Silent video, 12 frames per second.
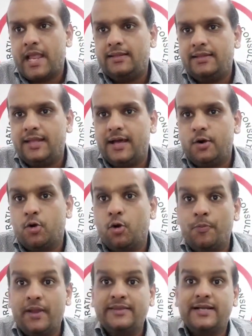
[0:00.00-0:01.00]
And they are
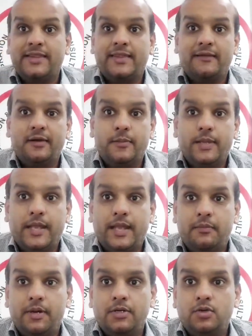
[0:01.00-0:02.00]
hoping that they will be
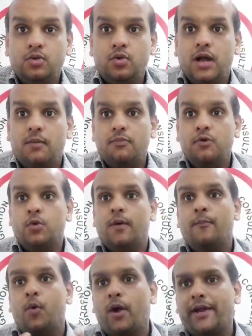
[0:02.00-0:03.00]
able to come to a
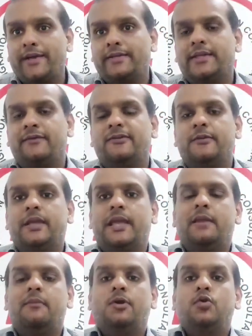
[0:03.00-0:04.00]
point, they will be
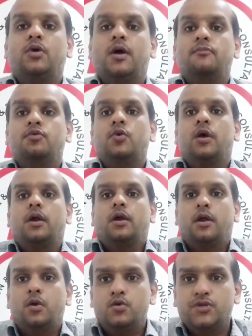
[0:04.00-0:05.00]
able to come to a
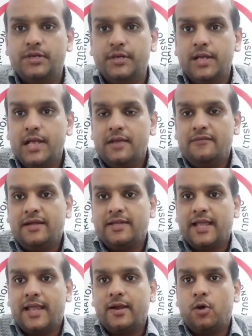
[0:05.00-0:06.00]
conclusion where
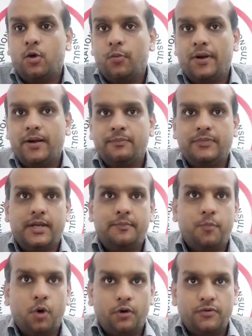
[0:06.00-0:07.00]
they can open up their
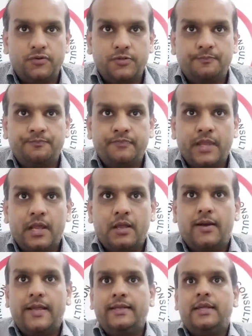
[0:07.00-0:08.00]
borders.
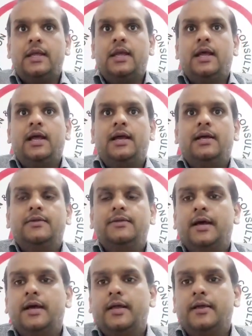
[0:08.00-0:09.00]
Right, and
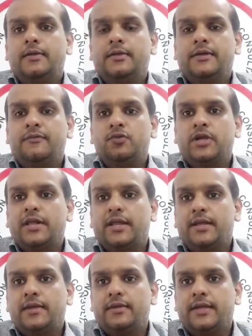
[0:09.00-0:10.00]
the interview that
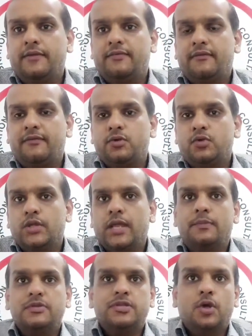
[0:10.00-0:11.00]
they have given to the
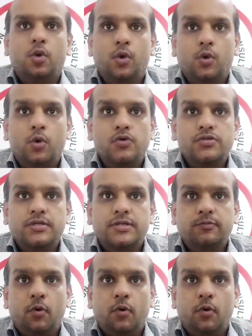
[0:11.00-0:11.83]
ABC Gold Coast